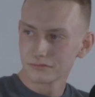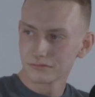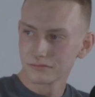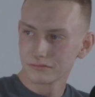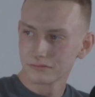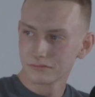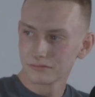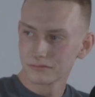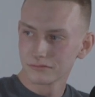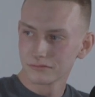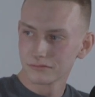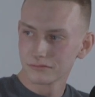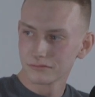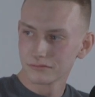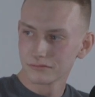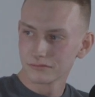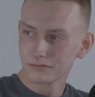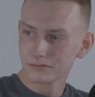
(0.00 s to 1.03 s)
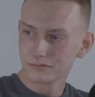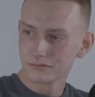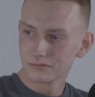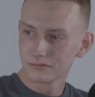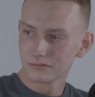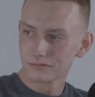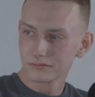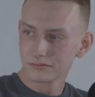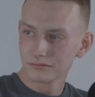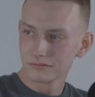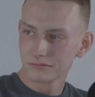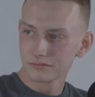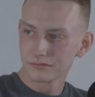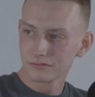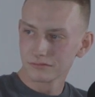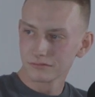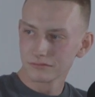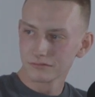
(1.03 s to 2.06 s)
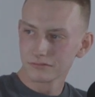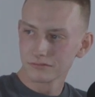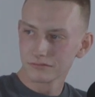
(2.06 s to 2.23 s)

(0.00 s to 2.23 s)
(silent)